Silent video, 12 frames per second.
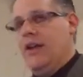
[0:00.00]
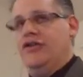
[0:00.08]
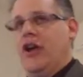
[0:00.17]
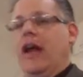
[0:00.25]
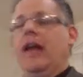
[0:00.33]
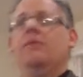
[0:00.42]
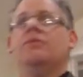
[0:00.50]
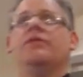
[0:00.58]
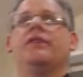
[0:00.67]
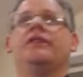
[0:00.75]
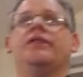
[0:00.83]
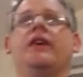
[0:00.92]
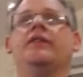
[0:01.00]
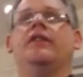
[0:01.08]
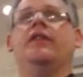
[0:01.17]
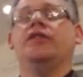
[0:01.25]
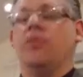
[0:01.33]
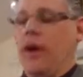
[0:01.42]
James says it
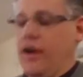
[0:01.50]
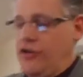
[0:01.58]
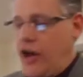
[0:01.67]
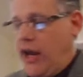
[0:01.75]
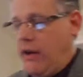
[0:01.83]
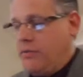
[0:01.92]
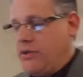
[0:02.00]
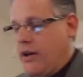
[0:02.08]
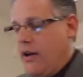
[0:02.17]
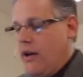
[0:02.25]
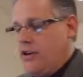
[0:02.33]
this way in James